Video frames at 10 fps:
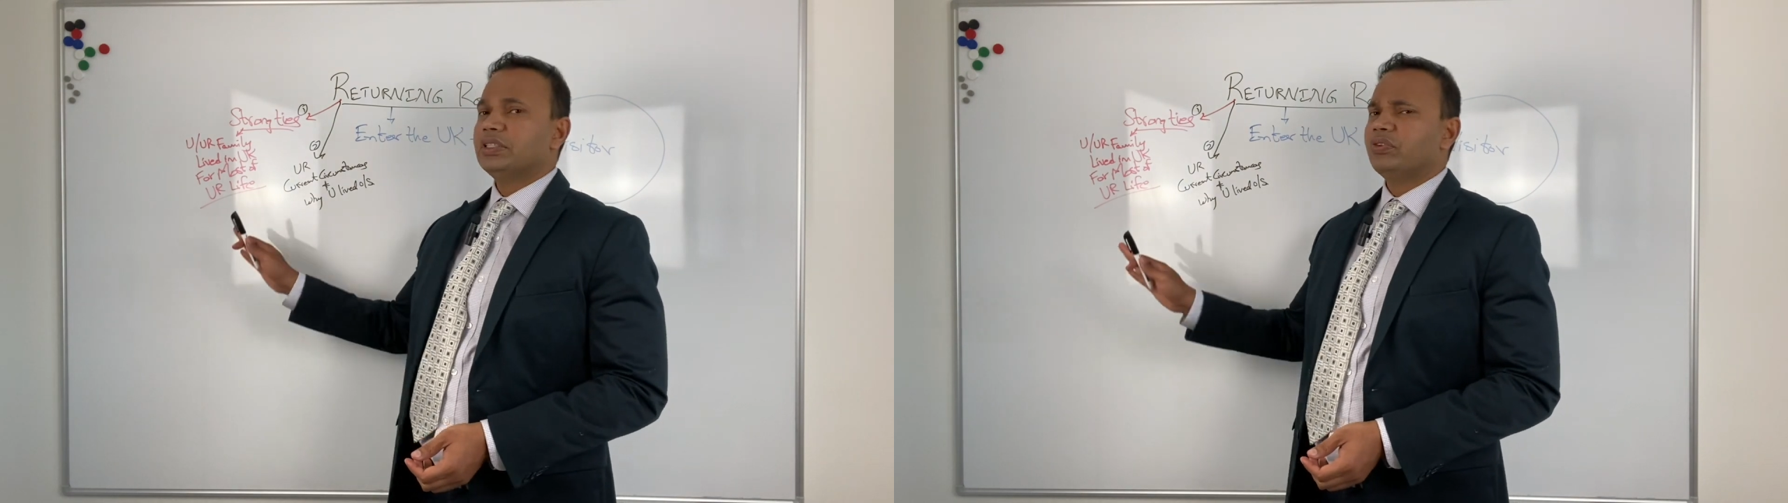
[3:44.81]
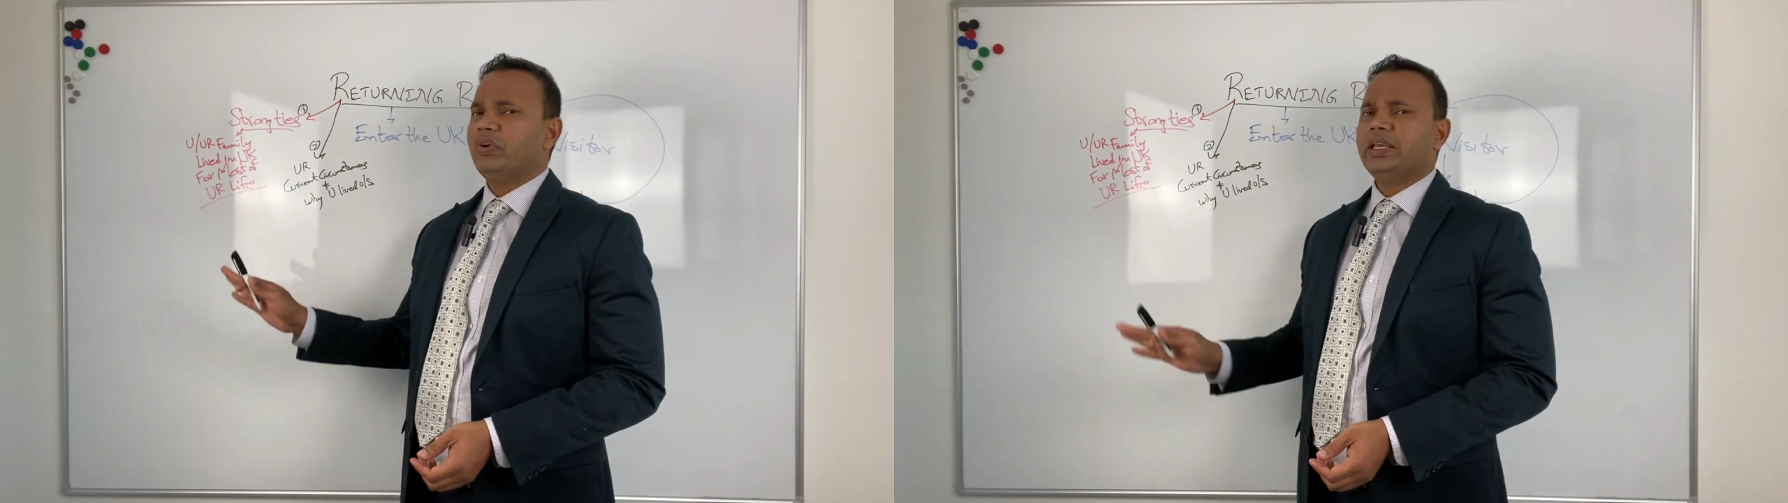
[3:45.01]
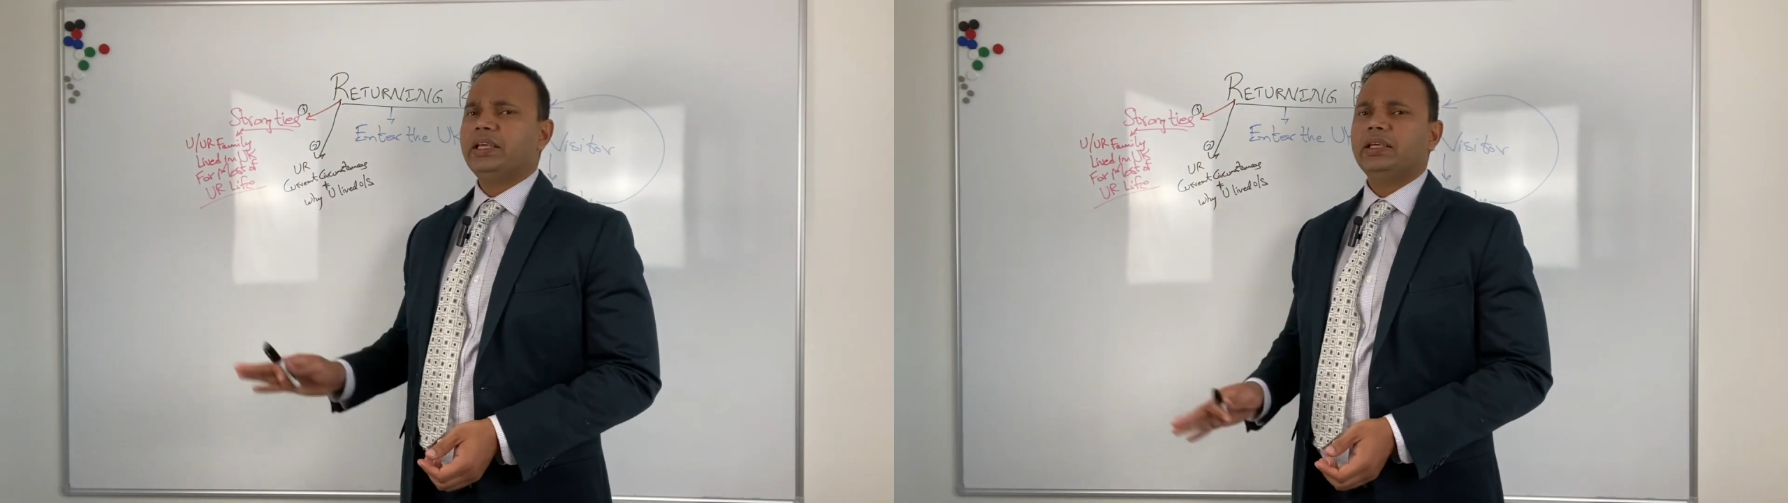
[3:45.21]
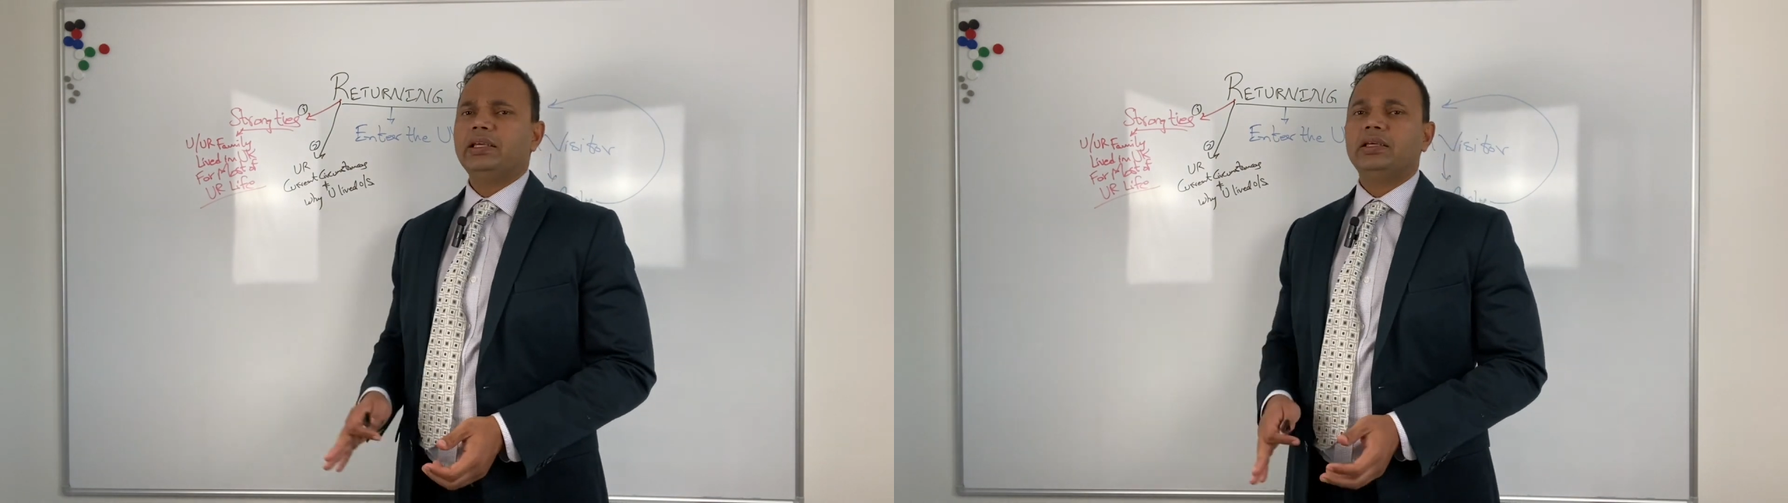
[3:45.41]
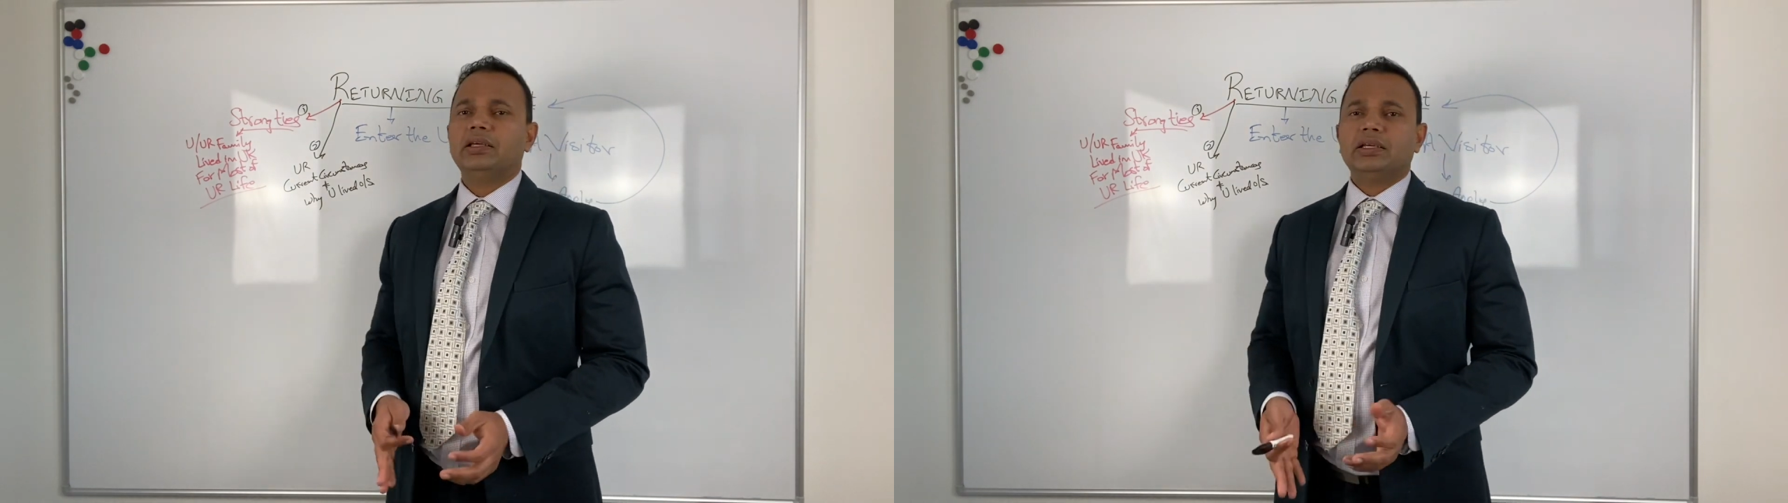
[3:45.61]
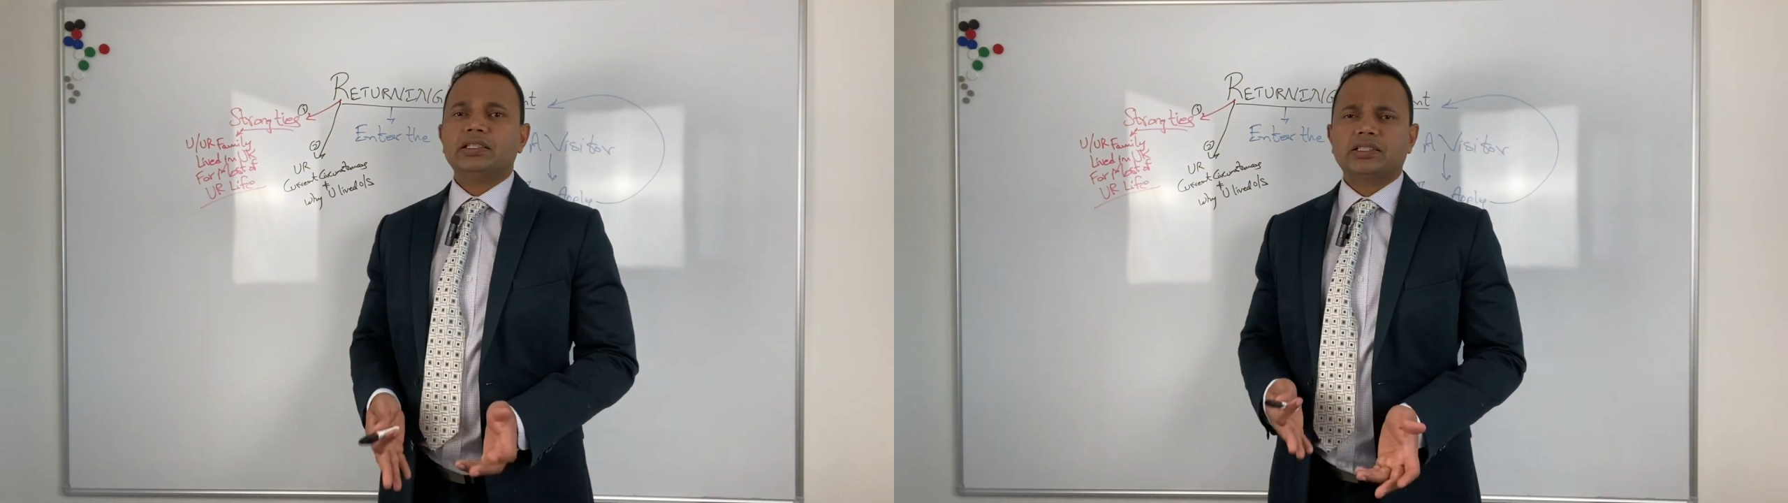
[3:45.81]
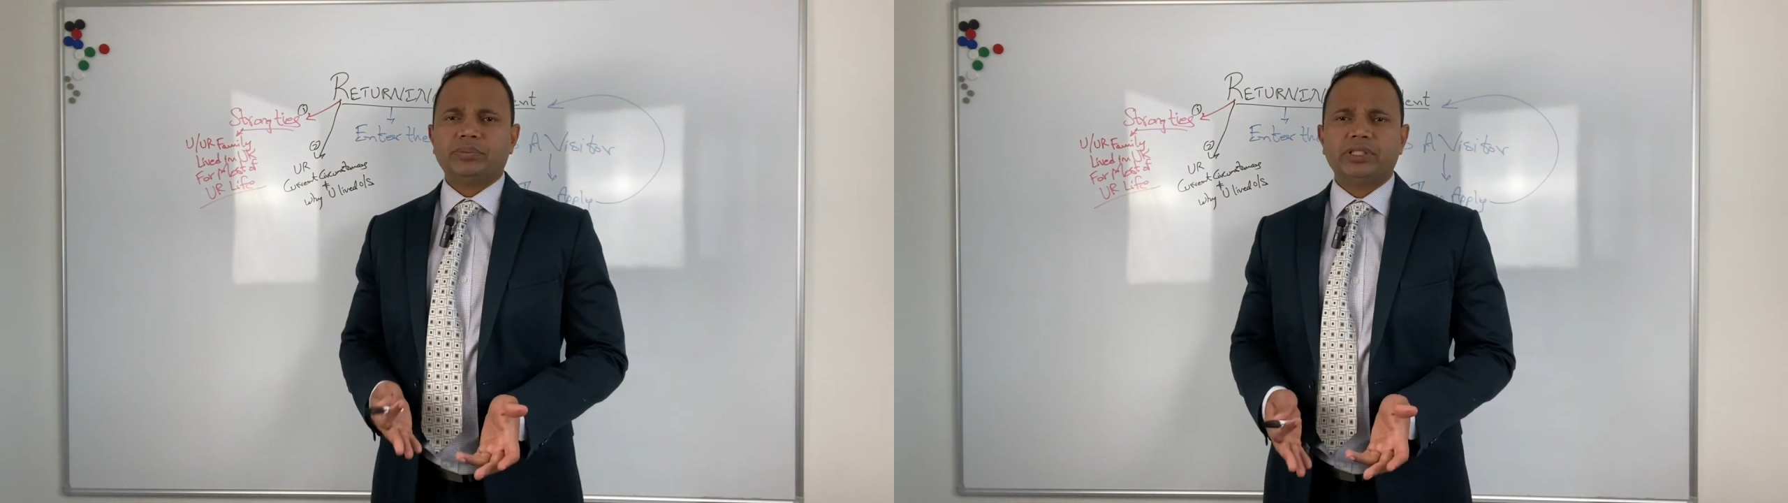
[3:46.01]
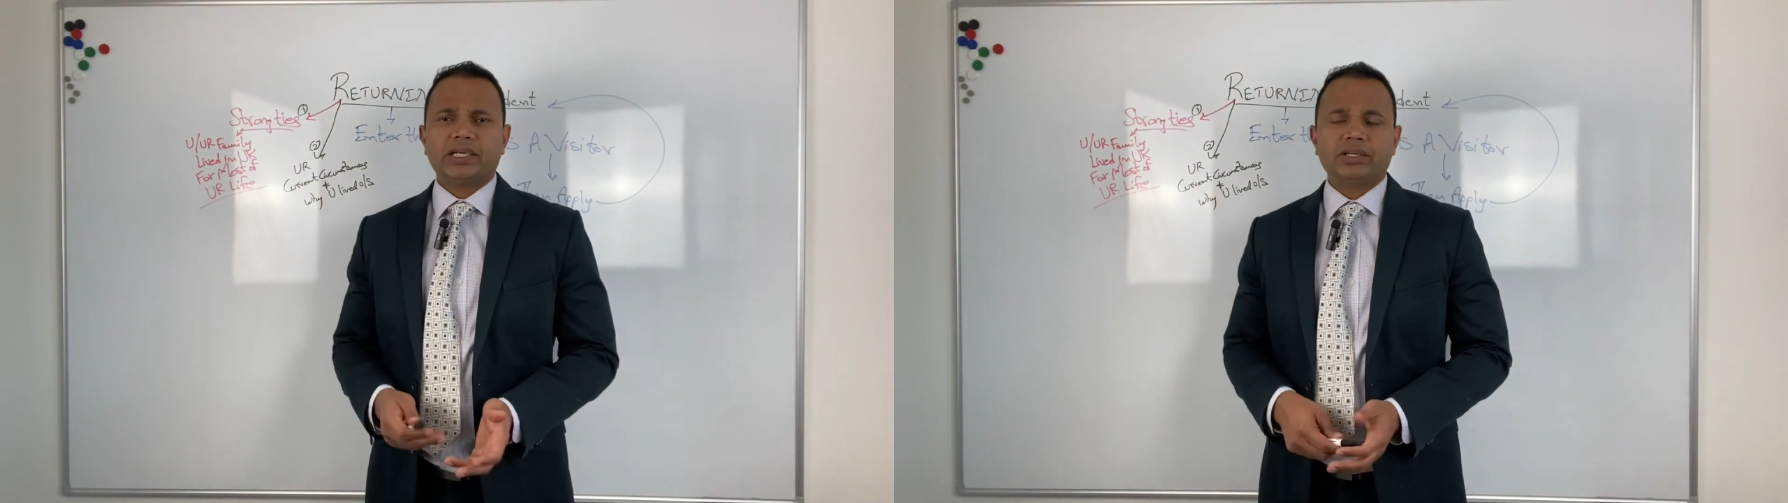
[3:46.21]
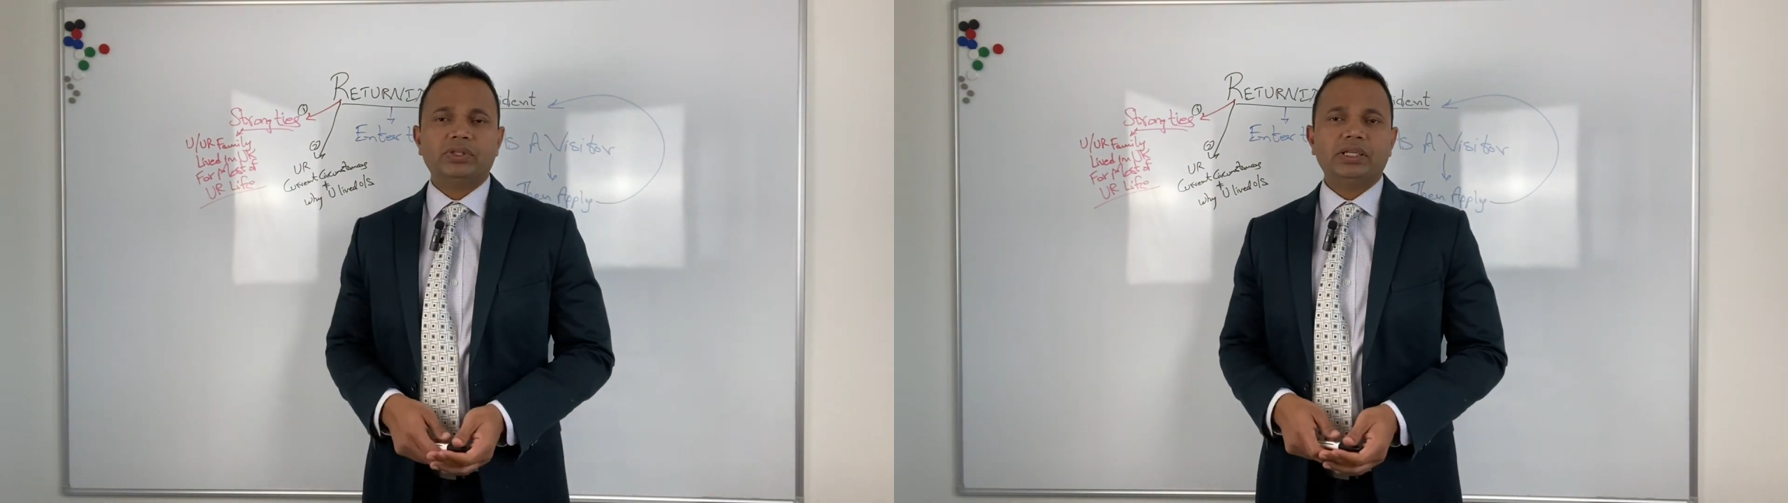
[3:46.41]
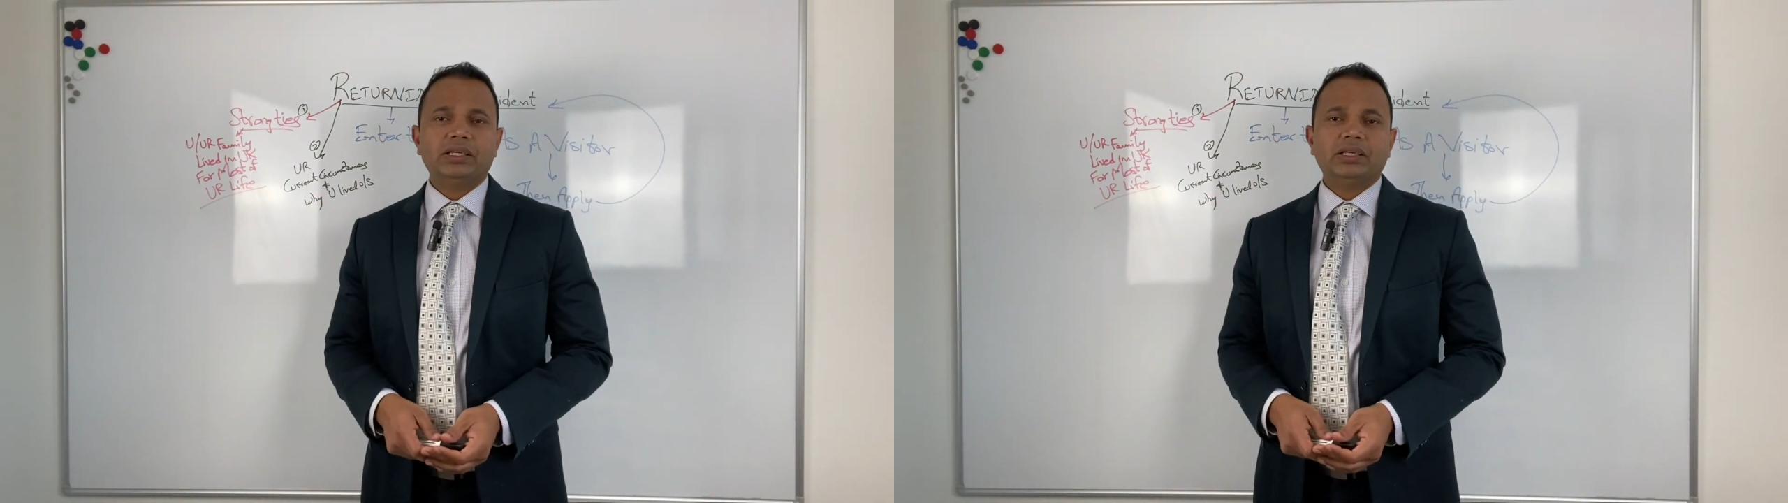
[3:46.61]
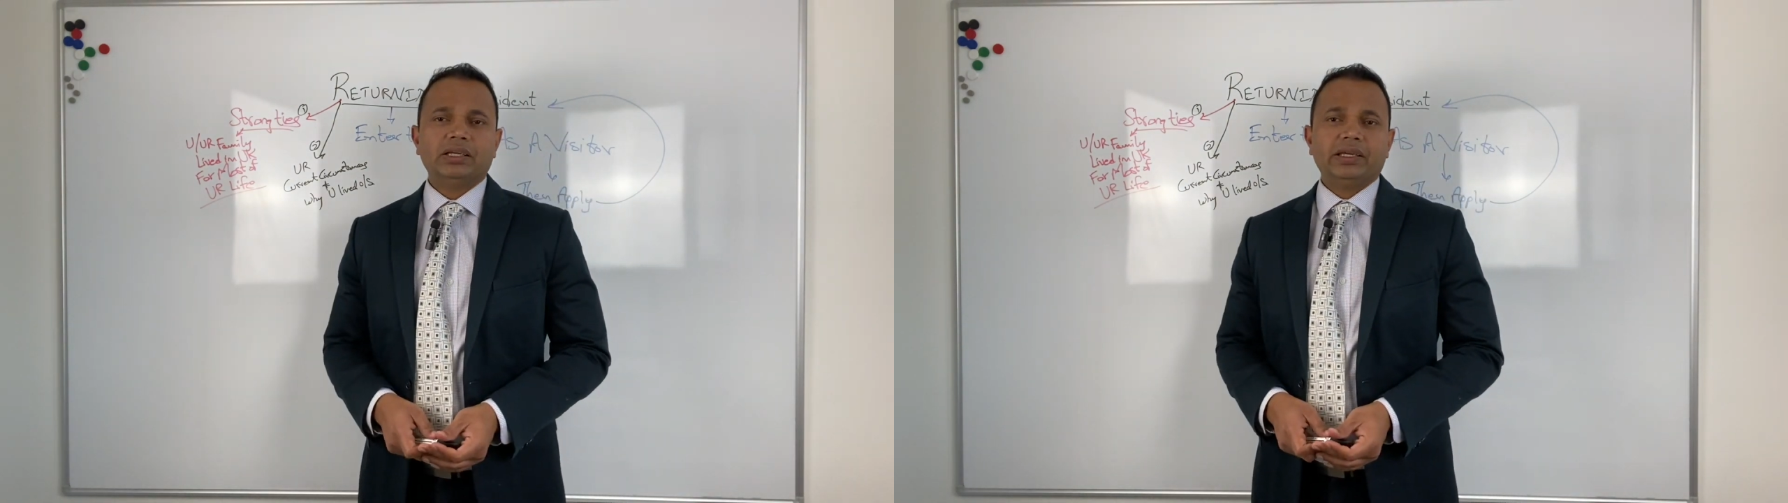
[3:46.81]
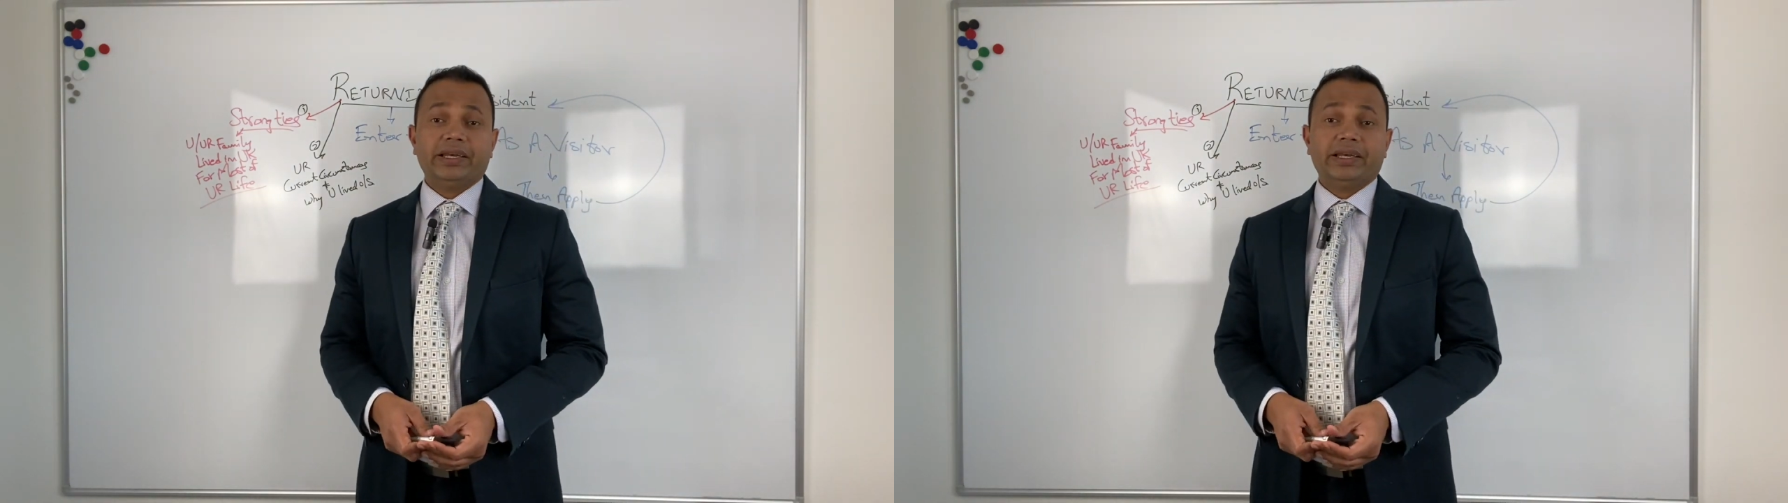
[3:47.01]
is a very subjective thing,